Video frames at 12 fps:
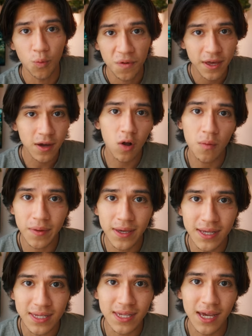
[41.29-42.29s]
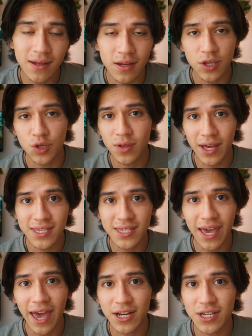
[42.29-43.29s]
With that all being said,
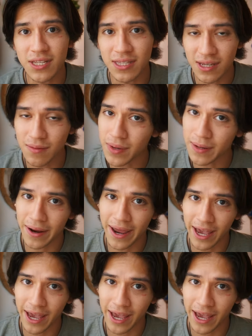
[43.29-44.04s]
Ulanzi actually did meet my